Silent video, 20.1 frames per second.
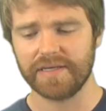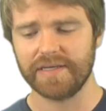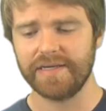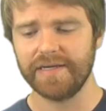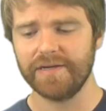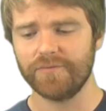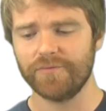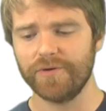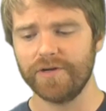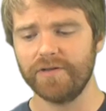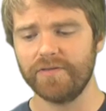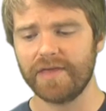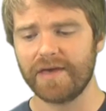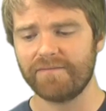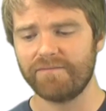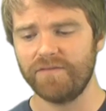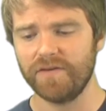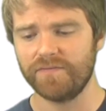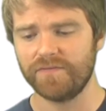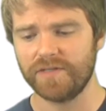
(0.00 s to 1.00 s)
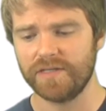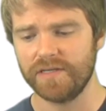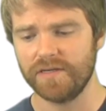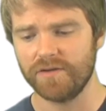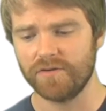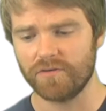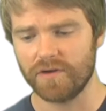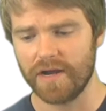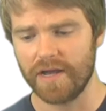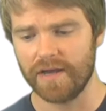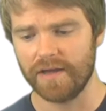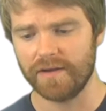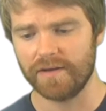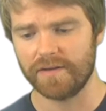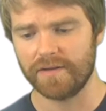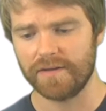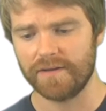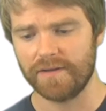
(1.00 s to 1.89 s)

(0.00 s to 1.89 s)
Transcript: Get rid of that 15 grand.